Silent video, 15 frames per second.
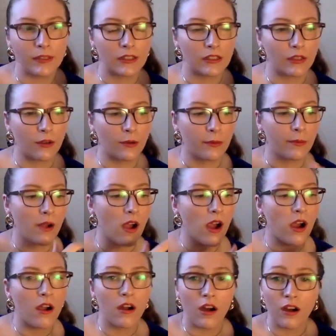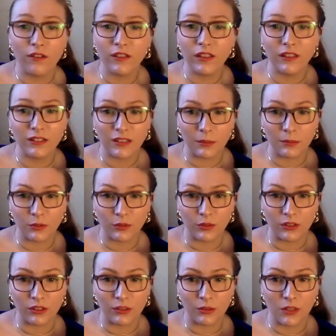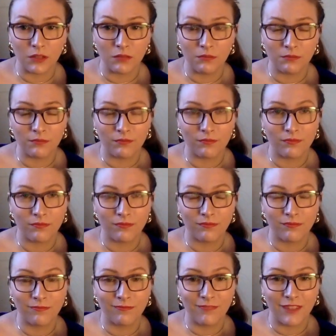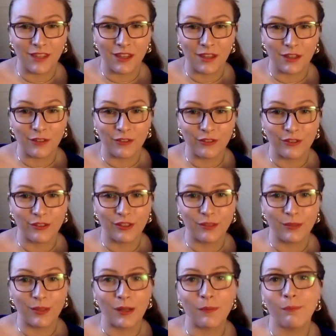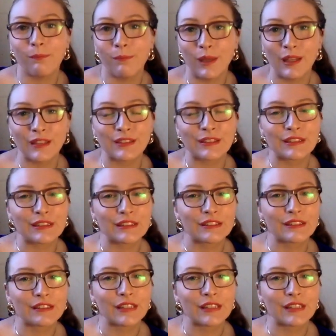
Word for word: So hopefully I'll end up enjoying this one. The reviews have been a bit